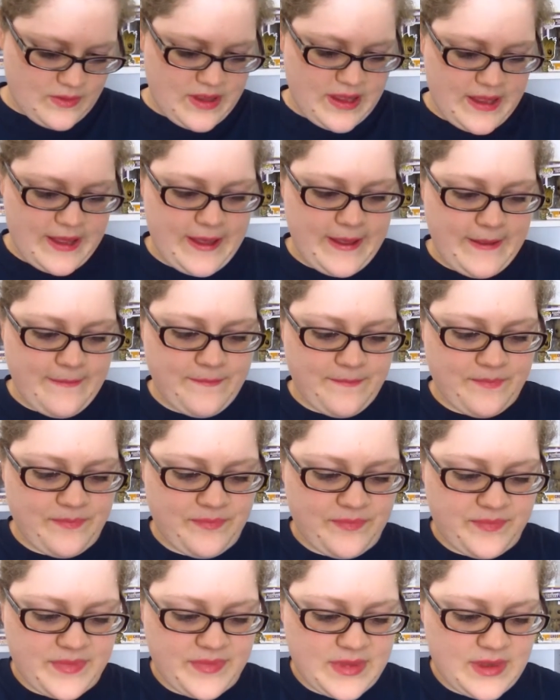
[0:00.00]
Okay,
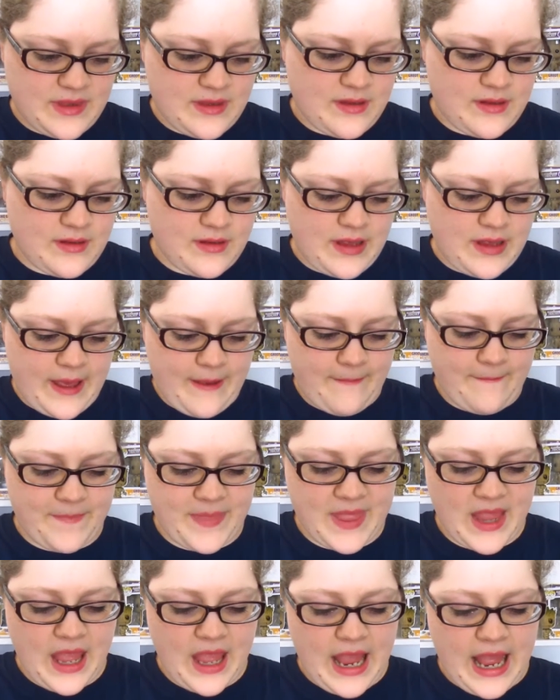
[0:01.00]
good.
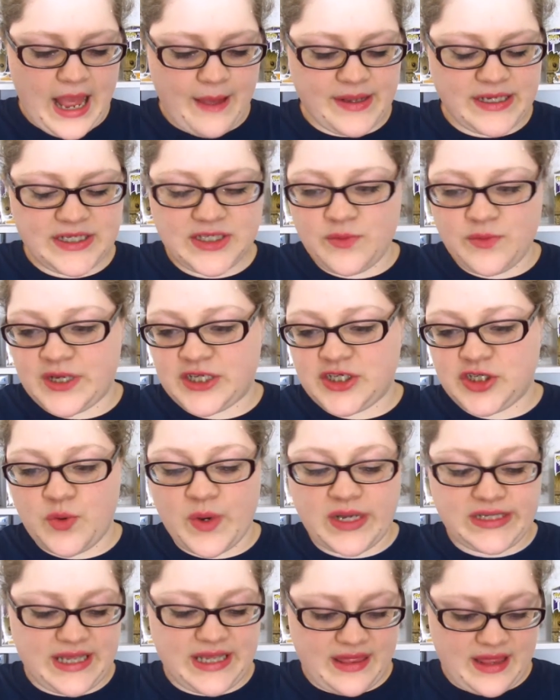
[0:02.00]
That makes too much
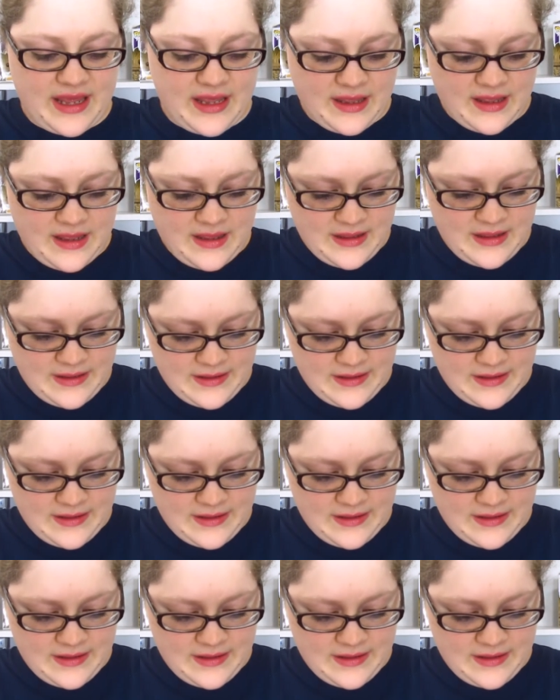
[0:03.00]
noise, I think.